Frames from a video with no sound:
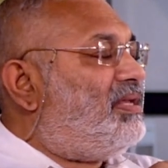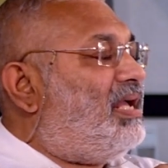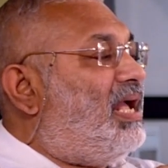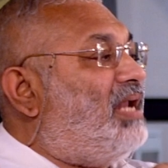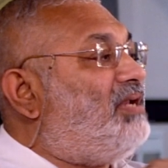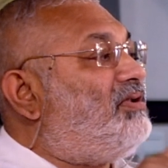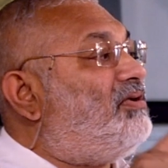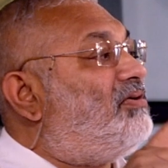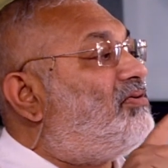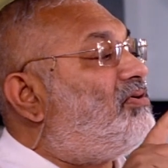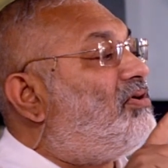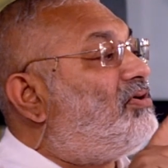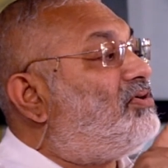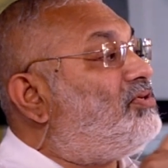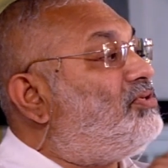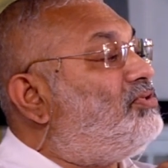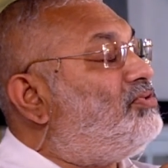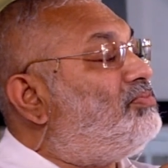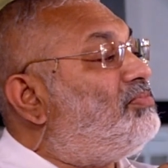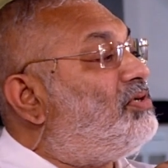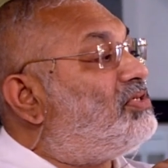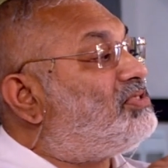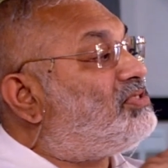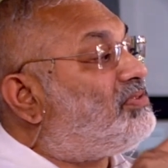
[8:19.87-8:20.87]
and you have got
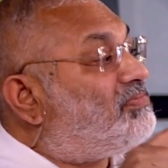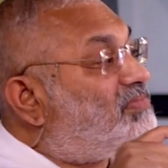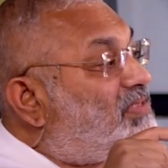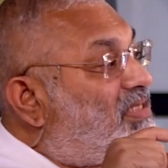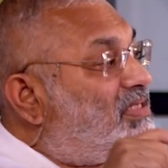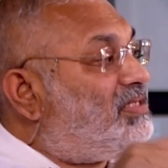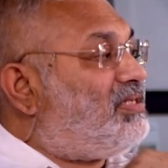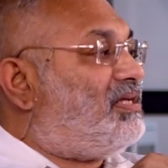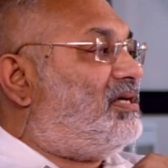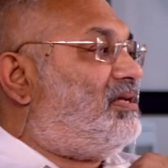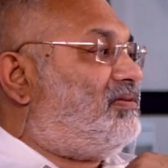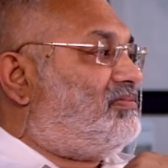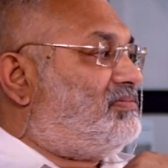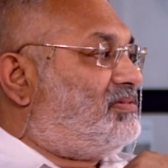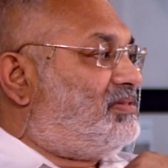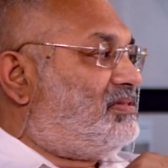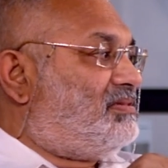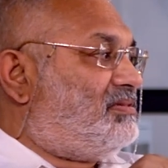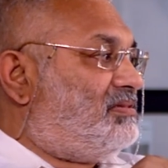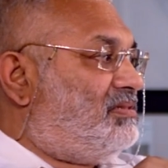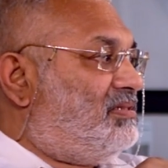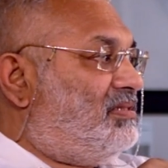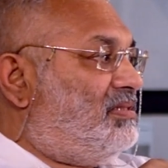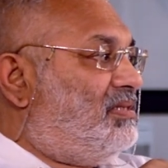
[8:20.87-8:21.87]
tumors of the nerves.